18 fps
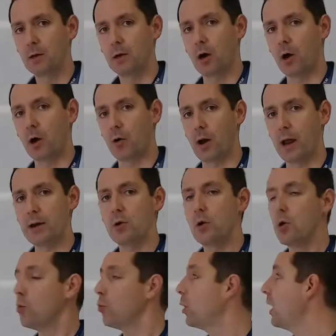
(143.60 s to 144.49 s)
All right,
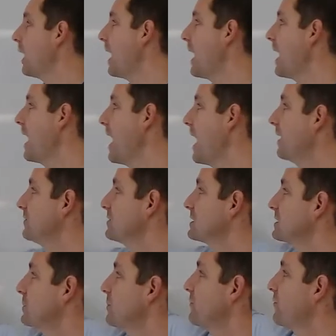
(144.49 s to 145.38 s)
well, I have
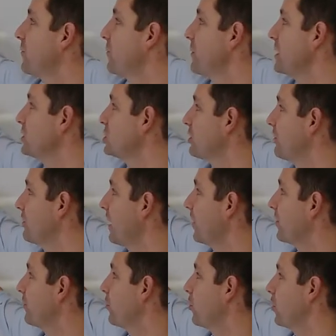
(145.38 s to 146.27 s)
some information
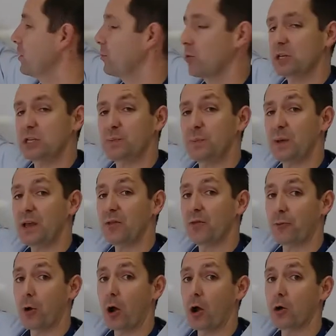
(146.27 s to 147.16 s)
about the point where it's being
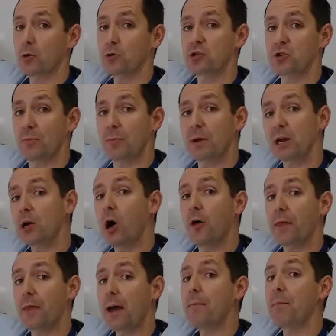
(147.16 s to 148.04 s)
thrown, so I'm going to
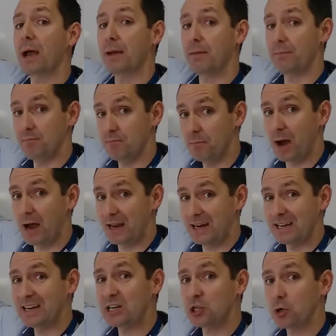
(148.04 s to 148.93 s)
call that my
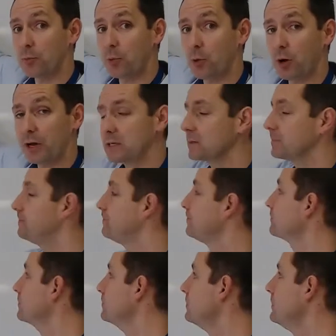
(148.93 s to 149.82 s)
initial point,
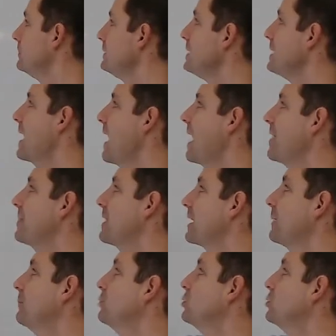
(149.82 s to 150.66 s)
and then I'm